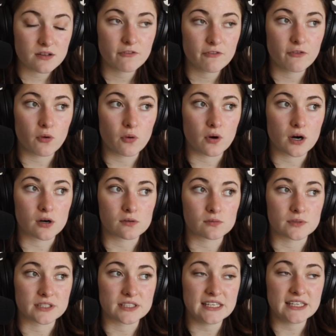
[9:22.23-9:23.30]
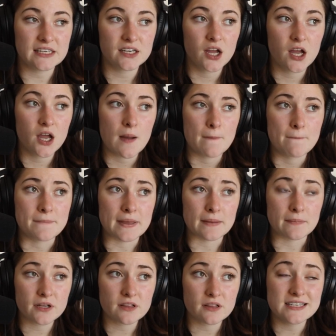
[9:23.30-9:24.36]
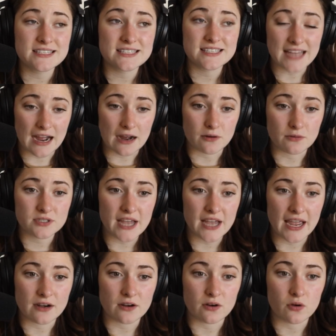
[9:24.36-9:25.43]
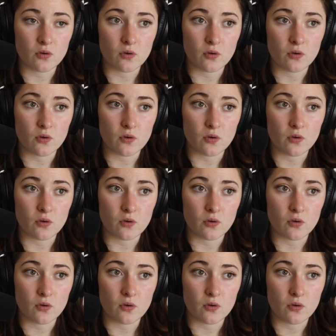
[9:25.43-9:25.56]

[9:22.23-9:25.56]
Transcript: for really biblically sound and